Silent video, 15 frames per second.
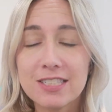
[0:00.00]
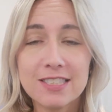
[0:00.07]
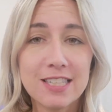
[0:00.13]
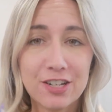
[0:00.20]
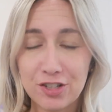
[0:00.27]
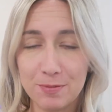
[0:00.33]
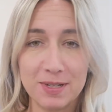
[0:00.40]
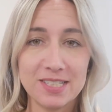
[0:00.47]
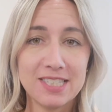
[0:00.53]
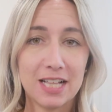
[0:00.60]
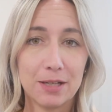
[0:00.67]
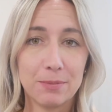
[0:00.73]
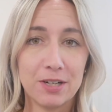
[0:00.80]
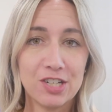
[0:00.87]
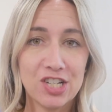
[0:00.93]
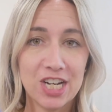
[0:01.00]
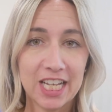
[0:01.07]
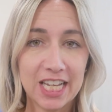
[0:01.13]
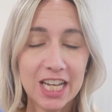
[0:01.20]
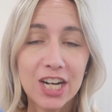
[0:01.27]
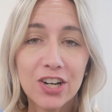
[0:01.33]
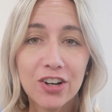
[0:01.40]
such a big celebration
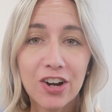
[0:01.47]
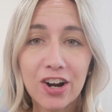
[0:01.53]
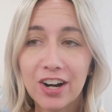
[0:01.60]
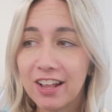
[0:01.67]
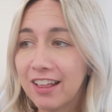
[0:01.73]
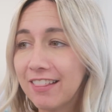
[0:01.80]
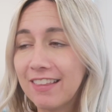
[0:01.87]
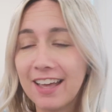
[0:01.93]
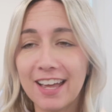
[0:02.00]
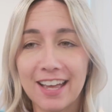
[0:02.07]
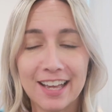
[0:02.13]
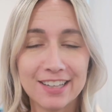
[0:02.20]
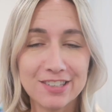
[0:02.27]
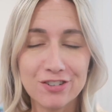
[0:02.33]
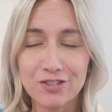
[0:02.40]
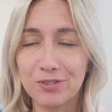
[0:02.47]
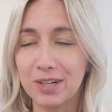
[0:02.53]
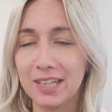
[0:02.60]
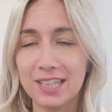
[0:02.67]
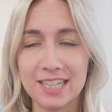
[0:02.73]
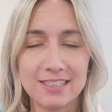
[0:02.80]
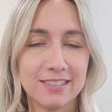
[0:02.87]
in kindergarten that, as usual,
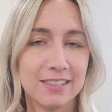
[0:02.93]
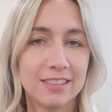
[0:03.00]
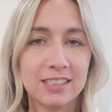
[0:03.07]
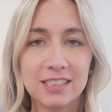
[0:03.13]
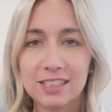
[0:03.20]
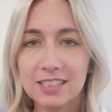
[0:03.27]
I like to